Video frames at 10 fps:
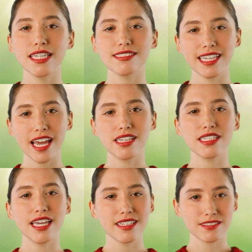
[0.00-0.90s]

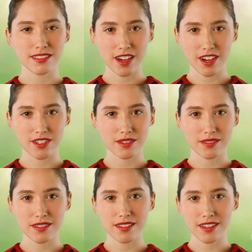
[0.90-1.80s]
exactly as designed.
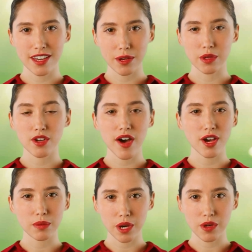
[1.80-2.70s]
Prove out
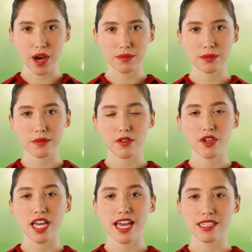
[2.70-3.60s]
your programs before
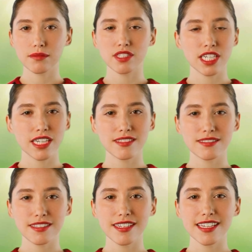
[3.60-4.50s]
they hit the machine.
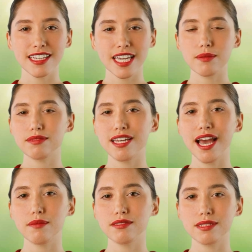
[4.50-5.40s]

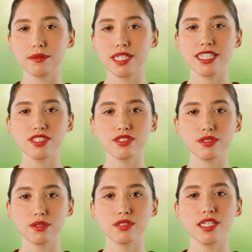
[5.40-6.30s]
GibbsCAM's simulation
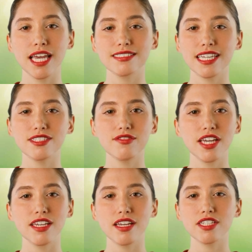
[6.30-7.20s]
tools
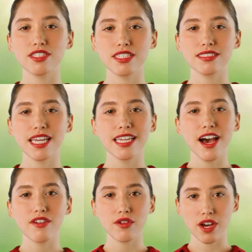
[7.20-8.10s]
identify collisions and
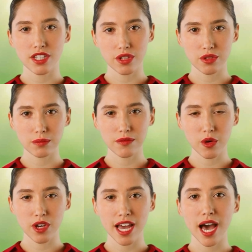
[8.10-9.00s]
other issues
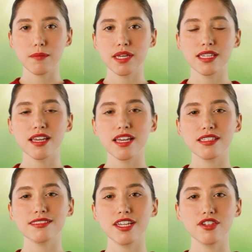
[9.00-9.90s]
before they happen,
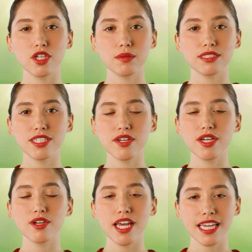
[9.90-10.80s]
saving you
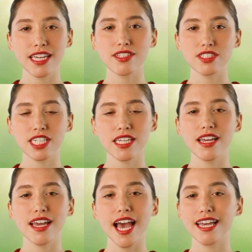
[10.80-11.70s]
material and energy,
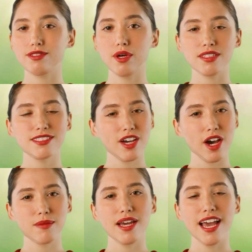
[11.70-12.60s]
as well as
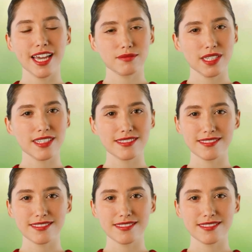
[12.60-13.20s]
time and money.